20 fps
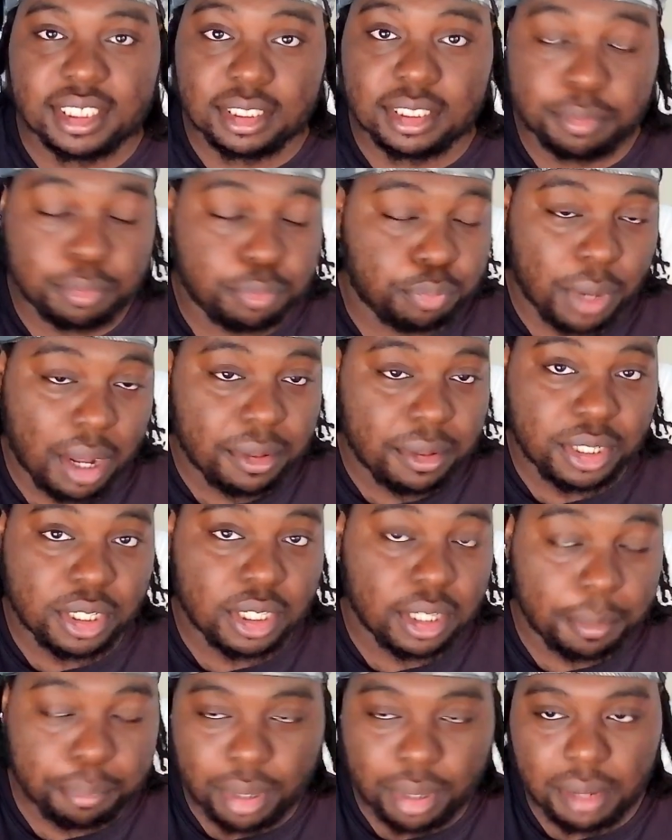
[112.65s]
It's
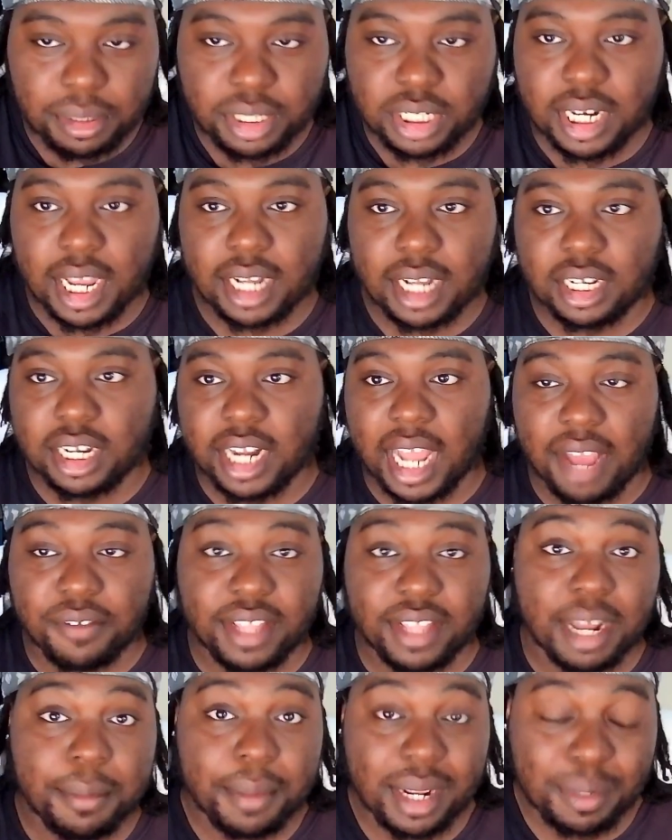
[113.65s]
probably not gonna have
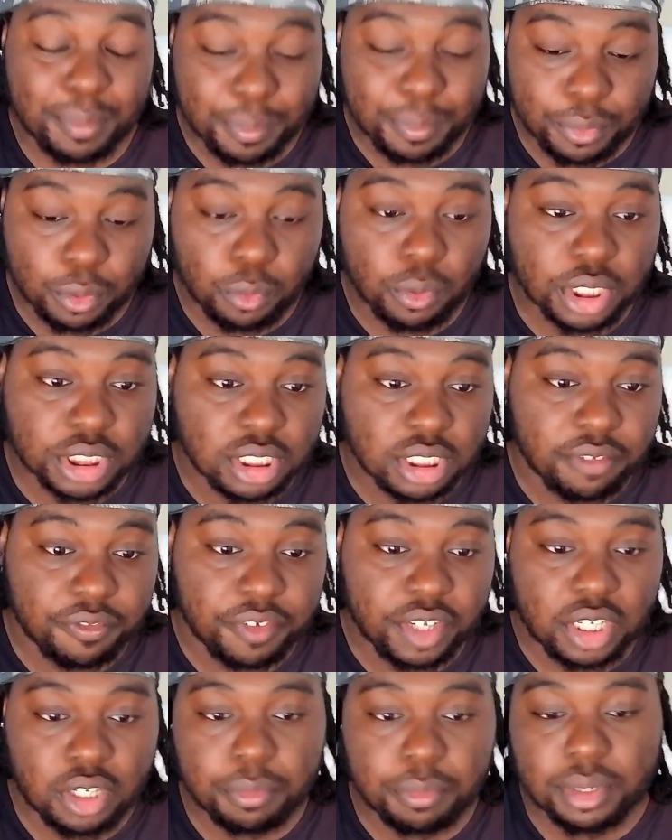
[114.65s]
that many people watching the
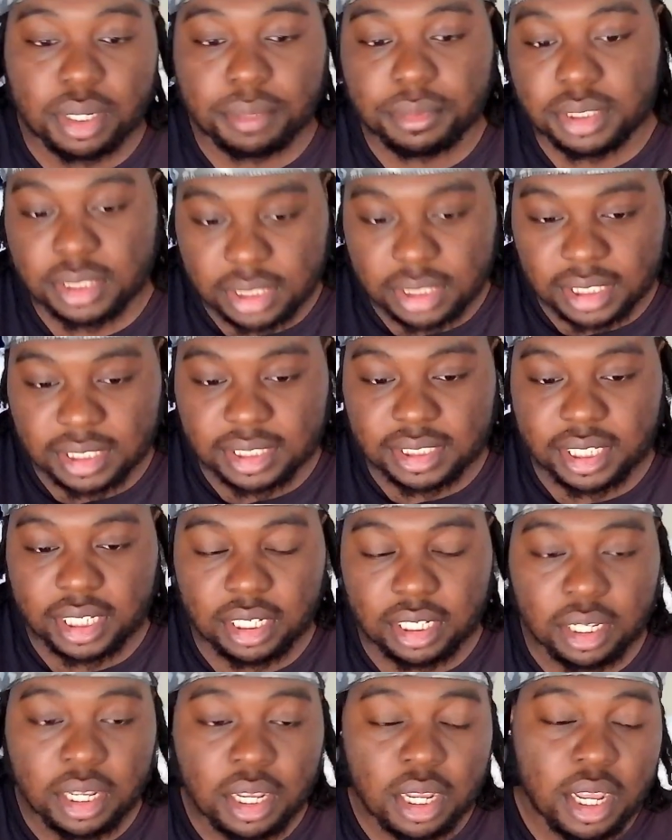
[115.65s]
video, but I'm just gonna say that
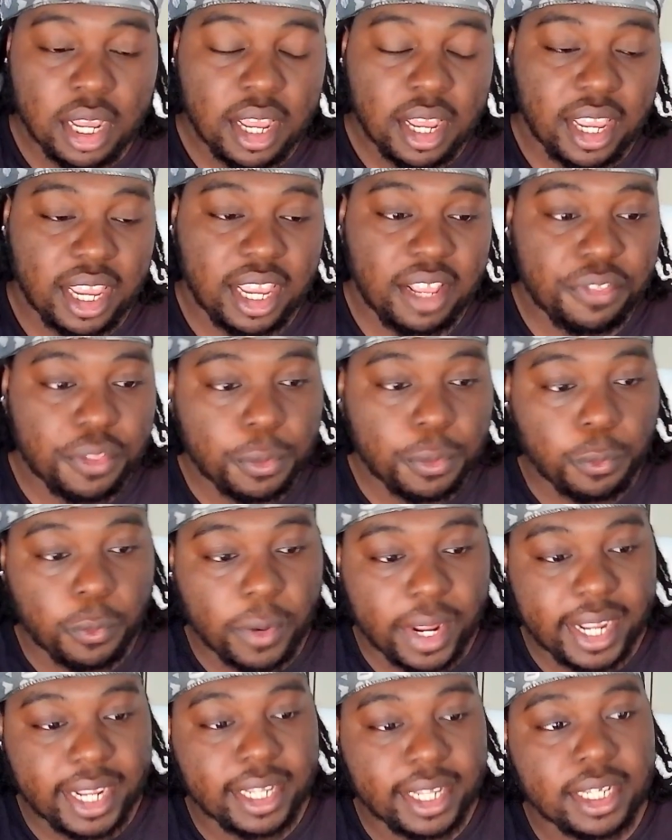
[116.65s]
either
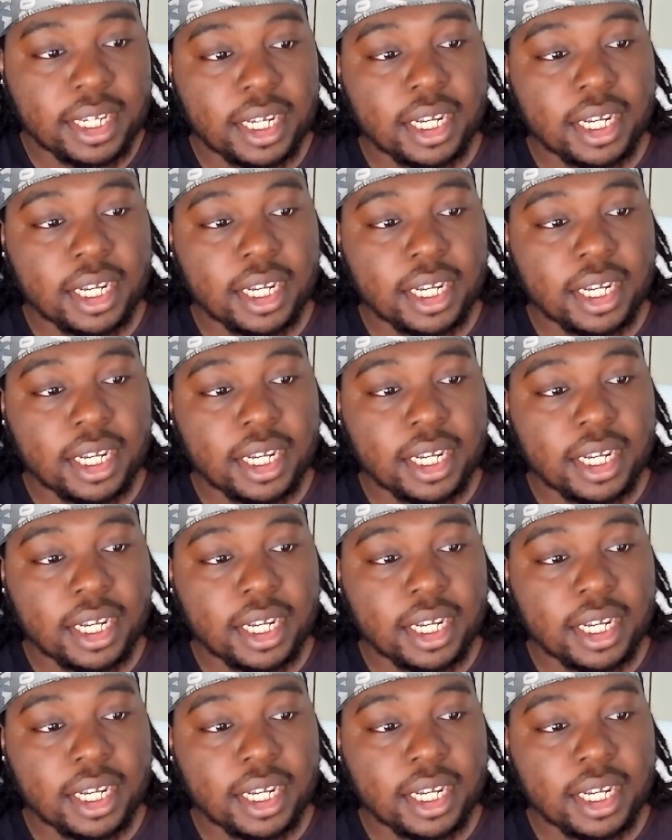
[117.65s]
way,